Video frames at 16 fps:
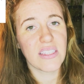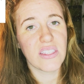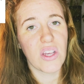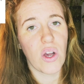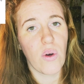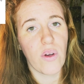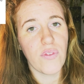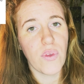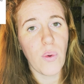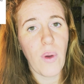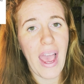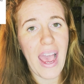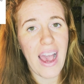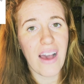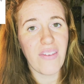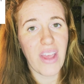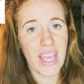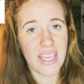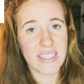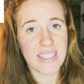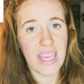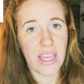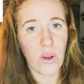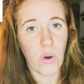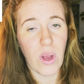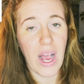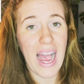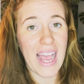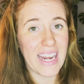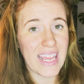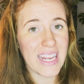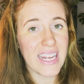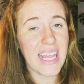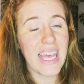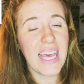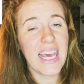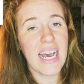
So if you have a cytokinin